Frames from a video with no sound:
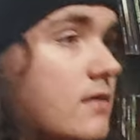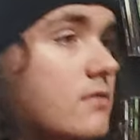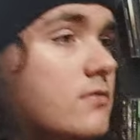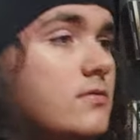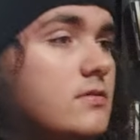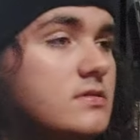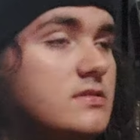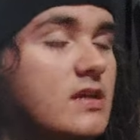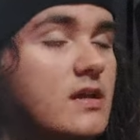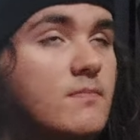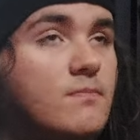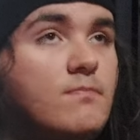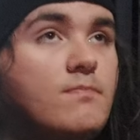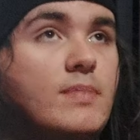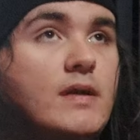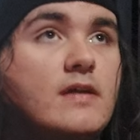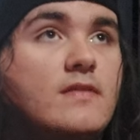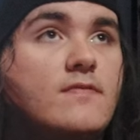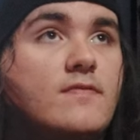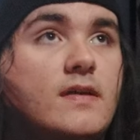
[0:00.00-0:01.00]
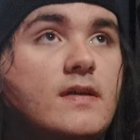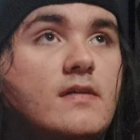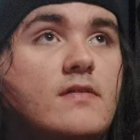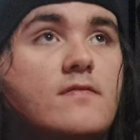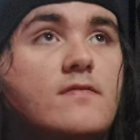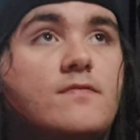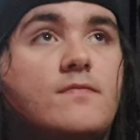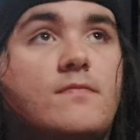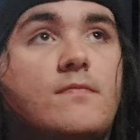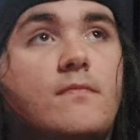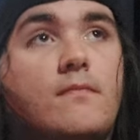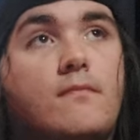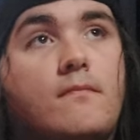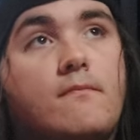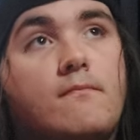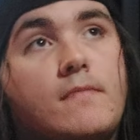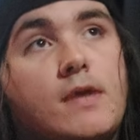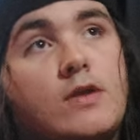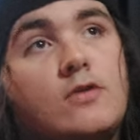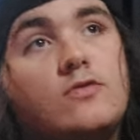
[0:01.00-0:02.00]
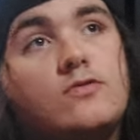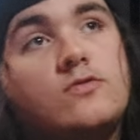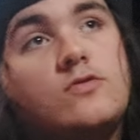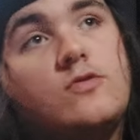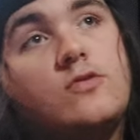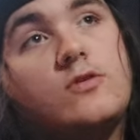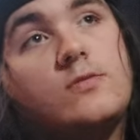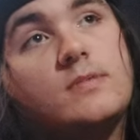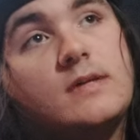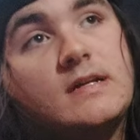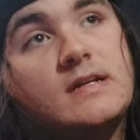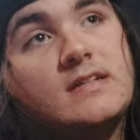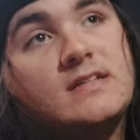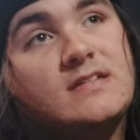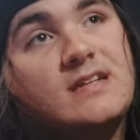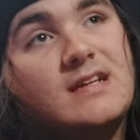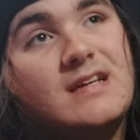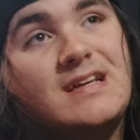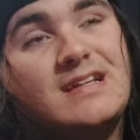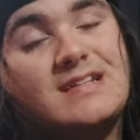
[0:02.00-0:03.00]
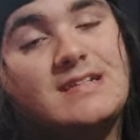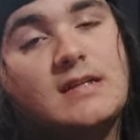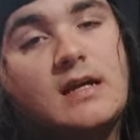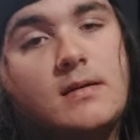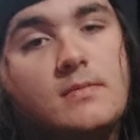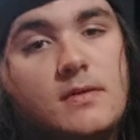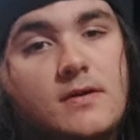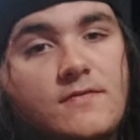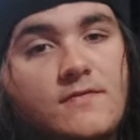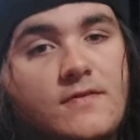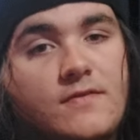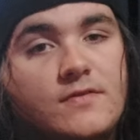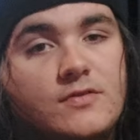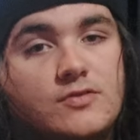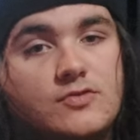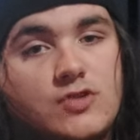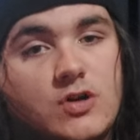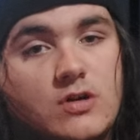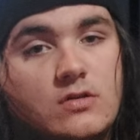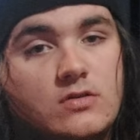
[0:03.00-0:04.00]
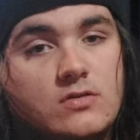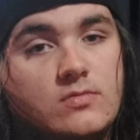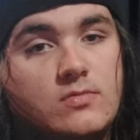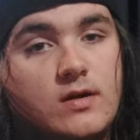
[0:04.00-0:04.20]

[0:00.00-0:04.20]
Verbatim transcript: I don't want to say big fan of metalcore because like it's not my favorite genre,